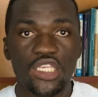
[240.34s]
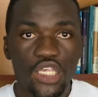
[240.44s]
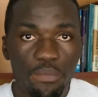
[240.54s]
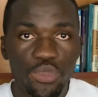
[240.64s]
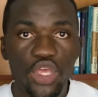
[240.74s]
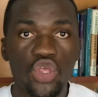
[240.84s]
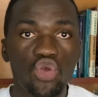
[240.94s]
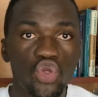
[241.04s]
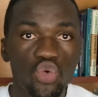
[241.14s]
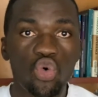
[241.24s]
something you
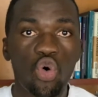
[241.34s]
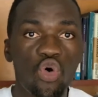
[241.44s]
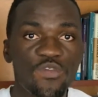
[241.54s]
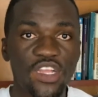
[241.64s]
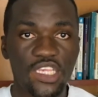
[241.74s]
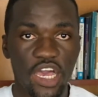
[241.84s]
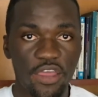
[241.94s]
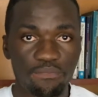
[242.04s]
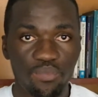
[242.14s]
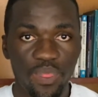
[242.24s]
do over
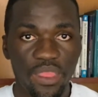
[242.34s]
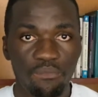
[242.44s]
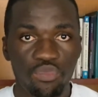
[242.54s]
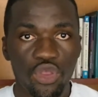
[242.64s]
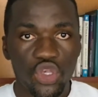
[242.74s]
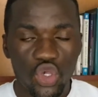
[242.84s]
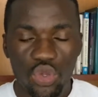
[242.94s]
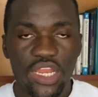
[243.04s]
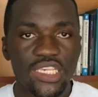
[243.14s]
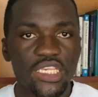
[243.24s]
time. So
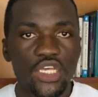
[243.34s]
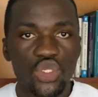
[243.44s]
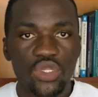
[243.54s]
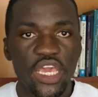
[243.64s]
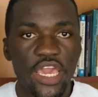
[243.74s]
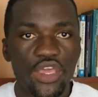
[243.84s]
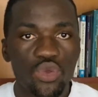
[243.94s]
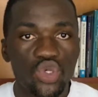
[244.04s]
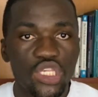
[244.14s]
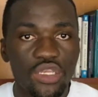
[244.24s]
let's say today
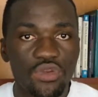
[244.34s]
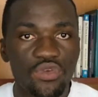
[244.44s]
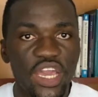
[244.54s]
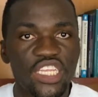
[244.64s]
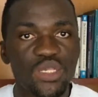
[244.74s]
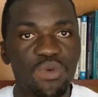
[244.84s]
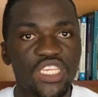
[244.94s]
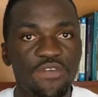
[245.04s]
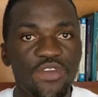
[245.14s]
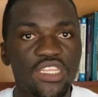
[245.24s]
you create
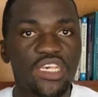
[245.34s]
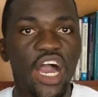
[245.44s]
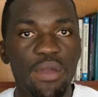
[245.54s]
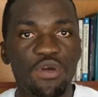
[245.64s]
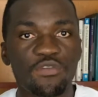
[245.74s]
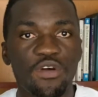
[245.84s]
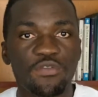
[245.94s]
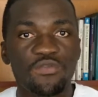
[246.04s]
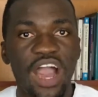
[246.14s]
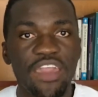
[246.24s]
specific time of
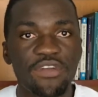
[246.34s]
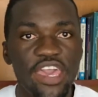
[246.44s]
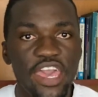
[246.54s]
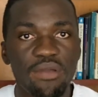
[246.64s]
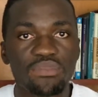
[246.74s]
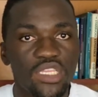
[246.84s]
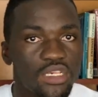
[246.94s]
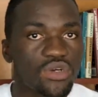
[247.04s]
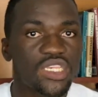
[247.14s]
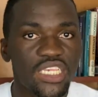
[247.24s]
5 a.m.
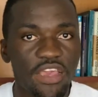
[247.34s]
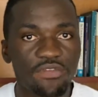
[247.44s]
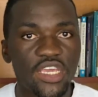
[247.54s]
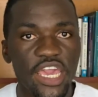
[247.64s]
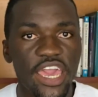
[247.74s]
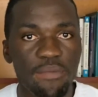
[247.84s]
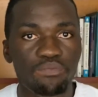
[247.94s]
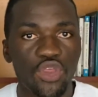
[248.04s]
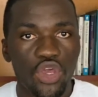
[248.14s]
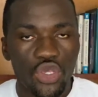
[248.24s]
till 7 a.m.
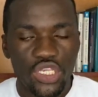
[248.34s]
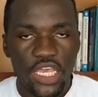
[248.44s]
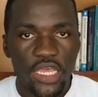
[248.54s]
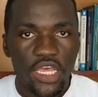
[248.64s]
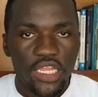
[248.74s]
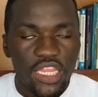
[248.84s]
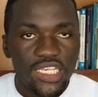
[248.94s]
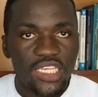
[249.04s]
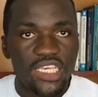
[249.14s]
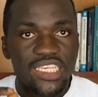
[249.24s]
You say,
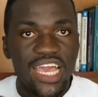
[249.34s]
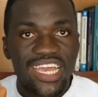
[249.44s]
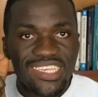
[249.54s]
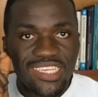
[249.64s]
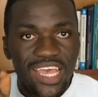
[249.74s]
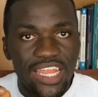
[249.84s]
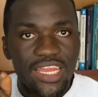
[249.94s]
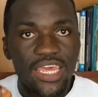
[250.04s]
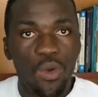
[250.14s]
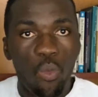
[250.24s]
this is
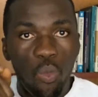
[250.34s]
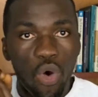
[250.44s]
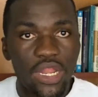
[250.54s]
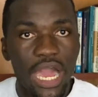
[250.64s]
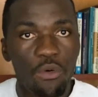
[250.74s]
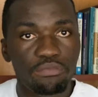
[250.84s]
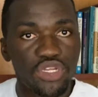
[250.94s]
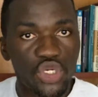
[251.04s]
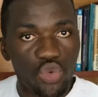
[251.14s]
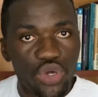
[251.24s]
exactly what I will be
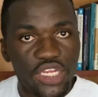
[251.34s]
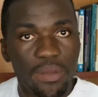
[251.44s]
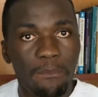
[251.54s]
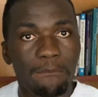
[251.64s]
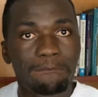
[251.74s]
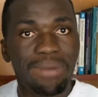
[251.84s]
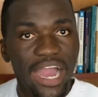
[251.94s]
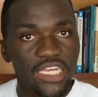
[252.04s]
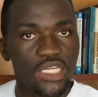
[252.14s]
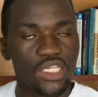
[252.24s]
doing
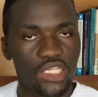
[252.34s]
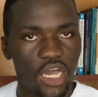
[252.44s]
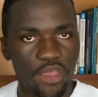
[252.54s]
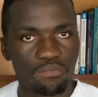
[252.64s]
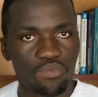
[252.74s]
by this time.